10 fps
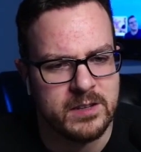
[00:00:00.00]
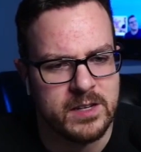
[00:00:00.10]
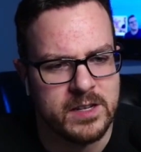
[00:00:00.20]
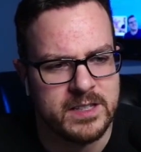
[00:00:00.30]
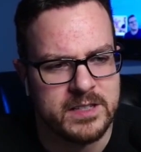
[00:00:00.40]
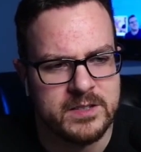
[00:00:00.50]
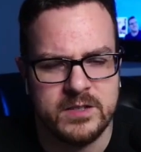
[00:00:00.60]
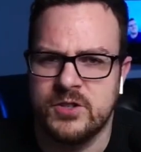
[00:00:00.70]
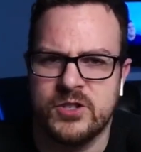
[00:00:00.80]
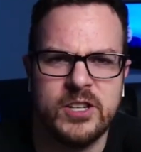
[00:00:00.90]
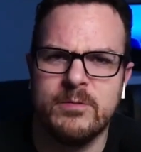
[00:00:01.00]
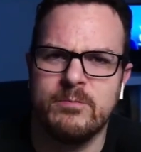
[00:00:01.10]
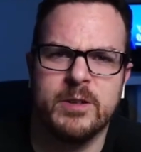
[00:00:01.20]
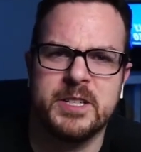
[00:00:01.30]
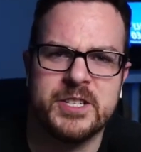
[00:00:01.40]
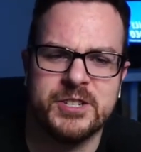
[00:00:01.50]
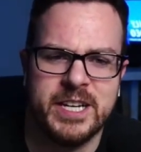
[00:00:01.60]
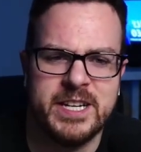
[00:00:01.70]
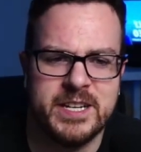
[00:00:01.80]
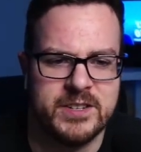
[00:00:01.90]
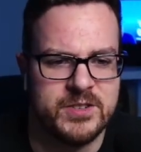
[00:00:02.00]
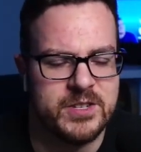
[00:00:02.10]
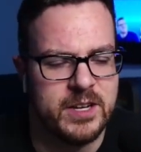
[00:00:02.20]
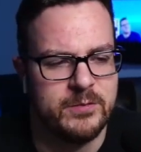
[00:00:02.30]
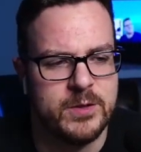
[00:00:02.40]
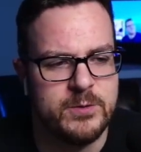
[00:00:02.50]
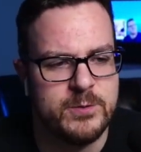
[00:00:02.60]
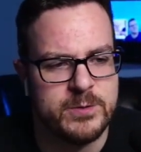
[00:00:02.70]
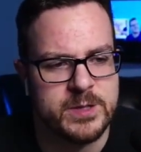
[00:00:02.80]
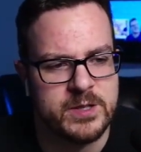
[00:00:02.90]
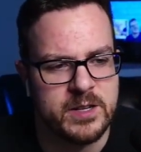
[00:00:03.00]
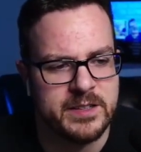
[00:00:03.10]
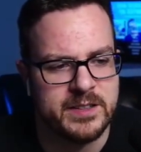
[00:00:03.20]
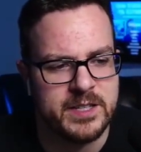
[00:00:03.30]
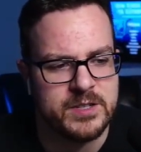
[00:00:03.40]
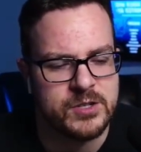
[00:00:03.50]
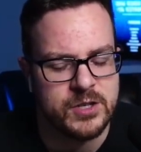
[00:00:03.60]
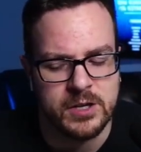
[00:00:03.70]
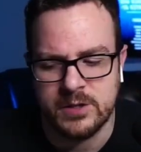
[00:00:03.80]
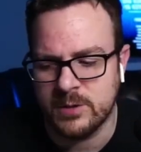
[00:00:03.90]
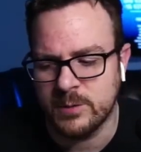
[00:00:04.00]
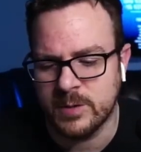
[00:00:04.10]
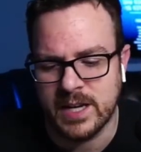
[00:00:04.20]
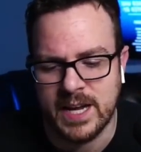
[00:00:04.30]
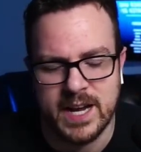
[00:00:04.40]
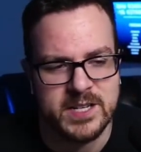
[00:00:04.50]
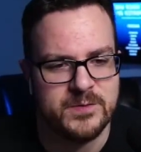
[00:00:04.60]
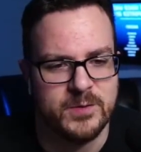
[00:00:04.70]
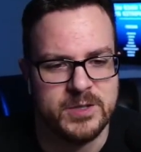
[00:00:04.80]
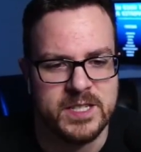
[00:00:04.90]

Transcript: Lawless? She didn't really change. If you saw the show Ash vs.